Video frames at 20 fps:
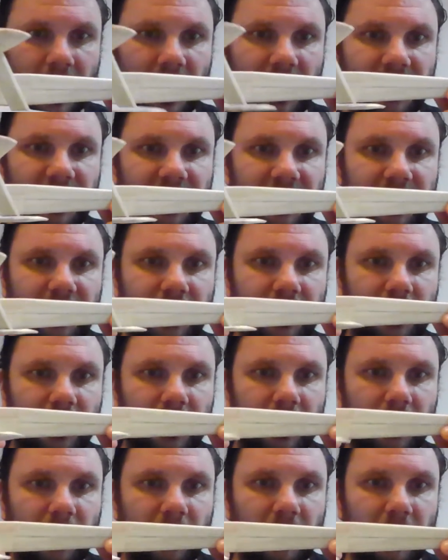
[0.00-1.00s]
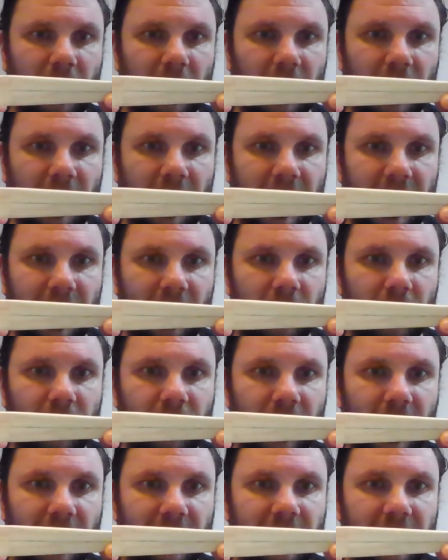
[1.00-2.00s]
it's still on an angle
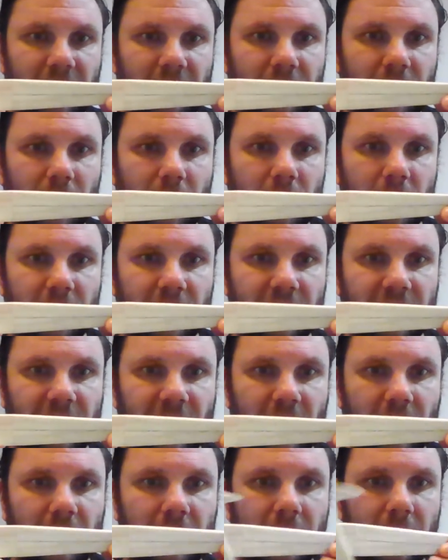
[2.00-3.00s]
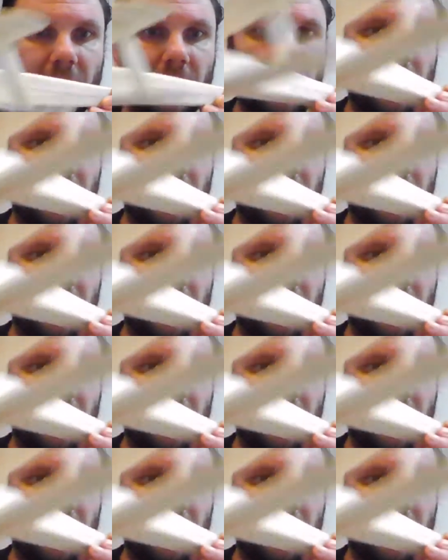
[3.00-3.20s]
facing forward. So